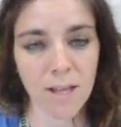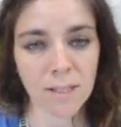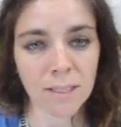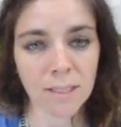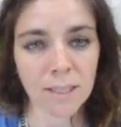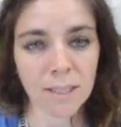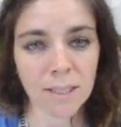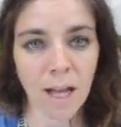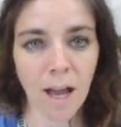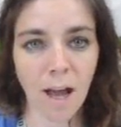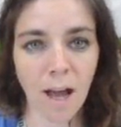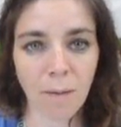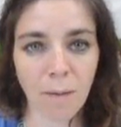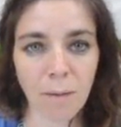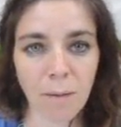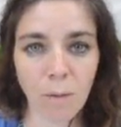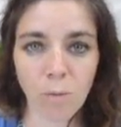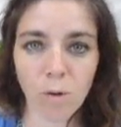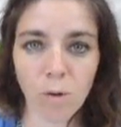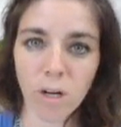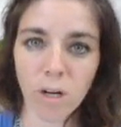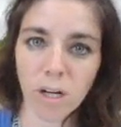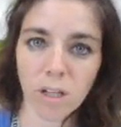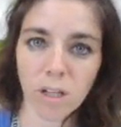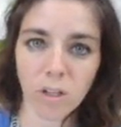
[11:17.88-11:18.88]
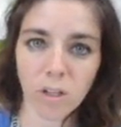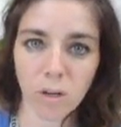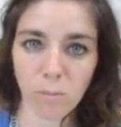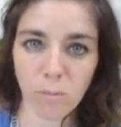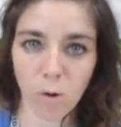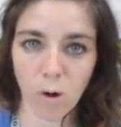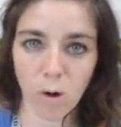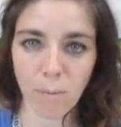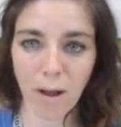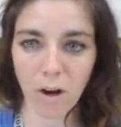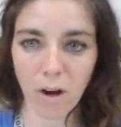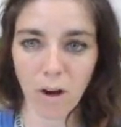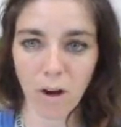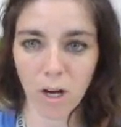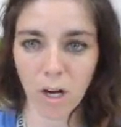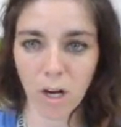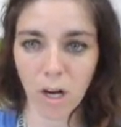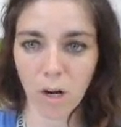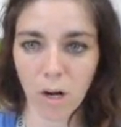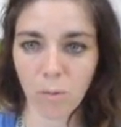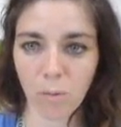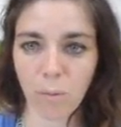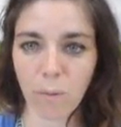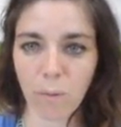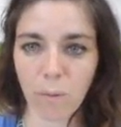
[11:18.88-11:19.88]
um, and we're going to learn more about
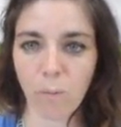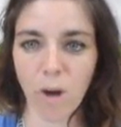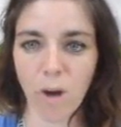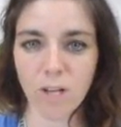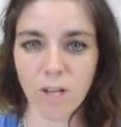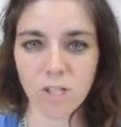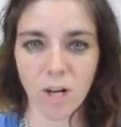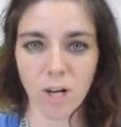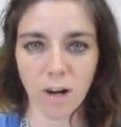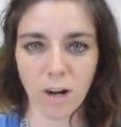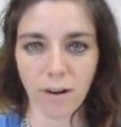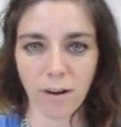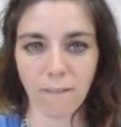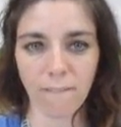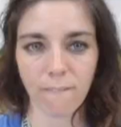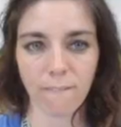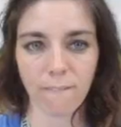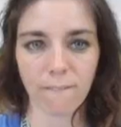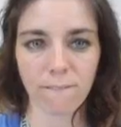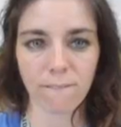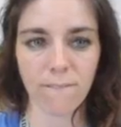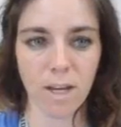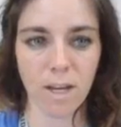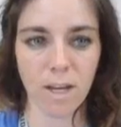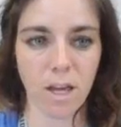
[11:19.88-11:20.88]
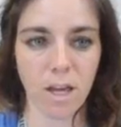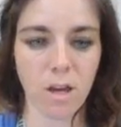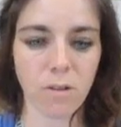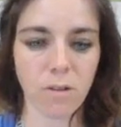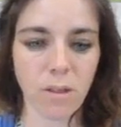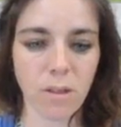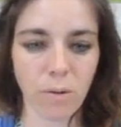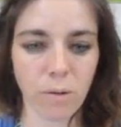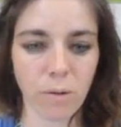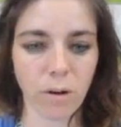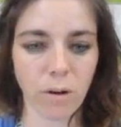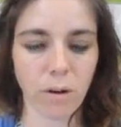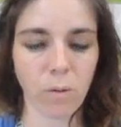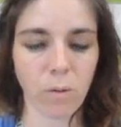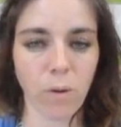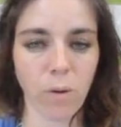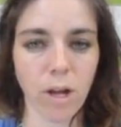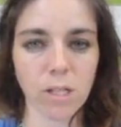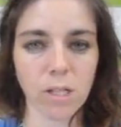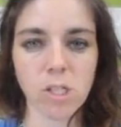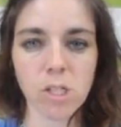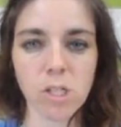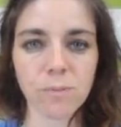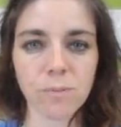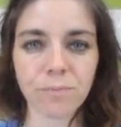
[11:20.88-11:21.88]
her when we watch our video that we're going to
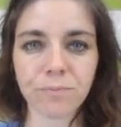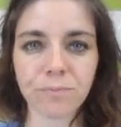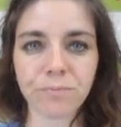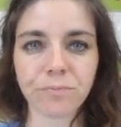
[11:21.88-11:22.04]
watch.